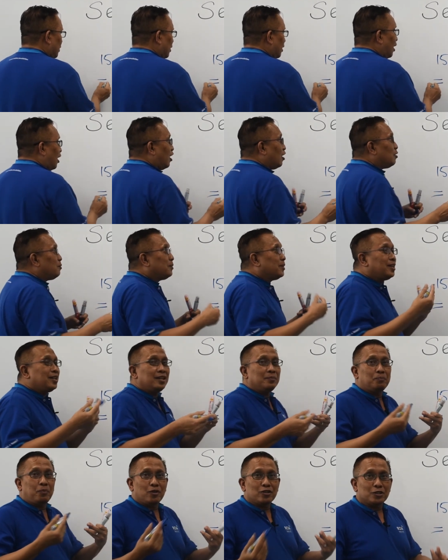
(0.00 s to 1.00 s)
How
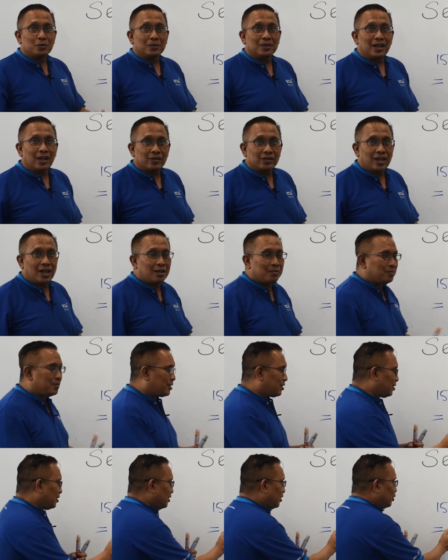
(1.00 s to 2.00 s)
many possible
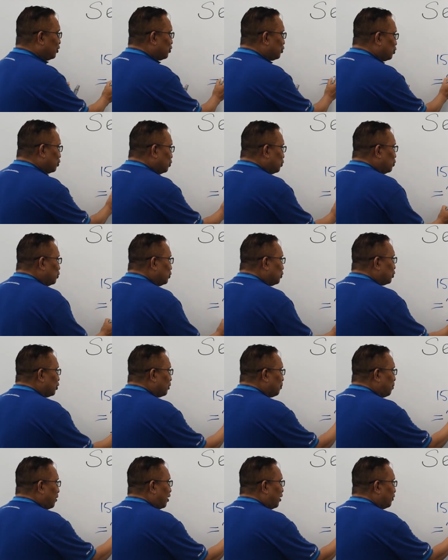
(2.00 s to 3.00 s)
outcomes? 2 to
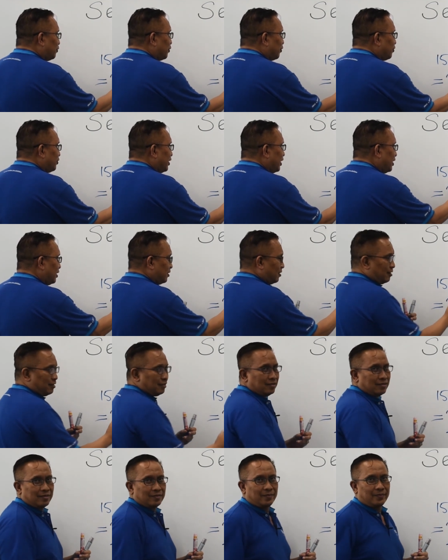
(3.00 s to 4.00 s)
the power of
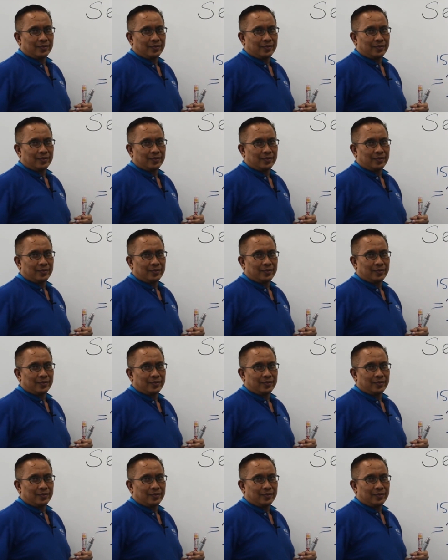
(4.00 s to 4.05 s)
15.